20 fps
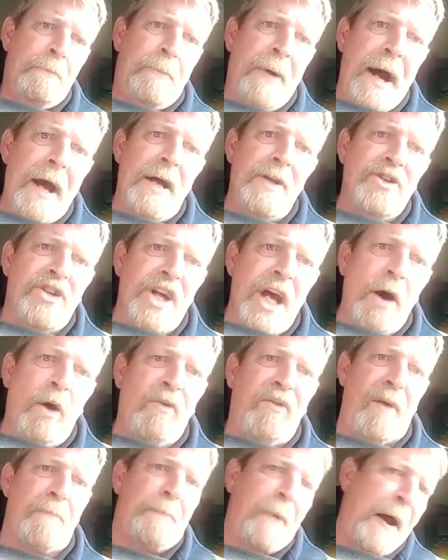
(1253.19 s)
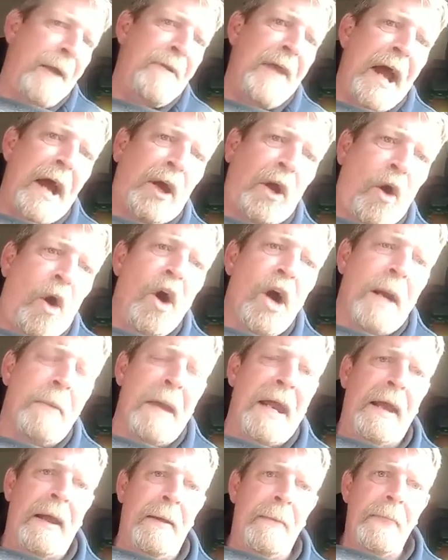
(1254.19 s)
put in jail for putting the
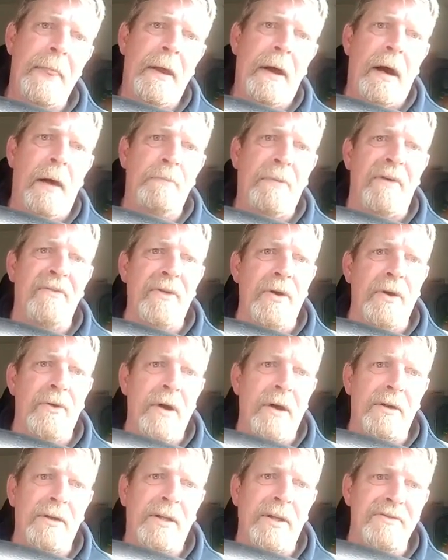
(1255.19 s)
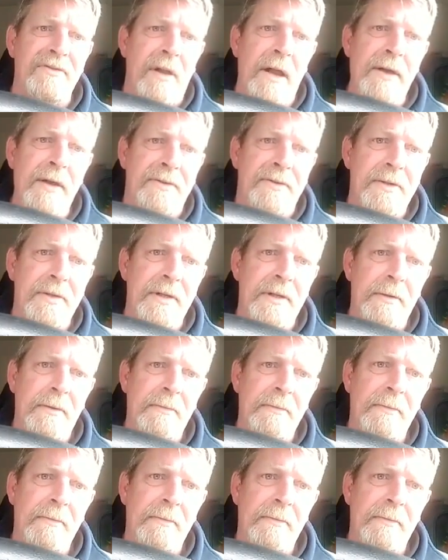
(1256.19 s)
economy above our relatives' lives.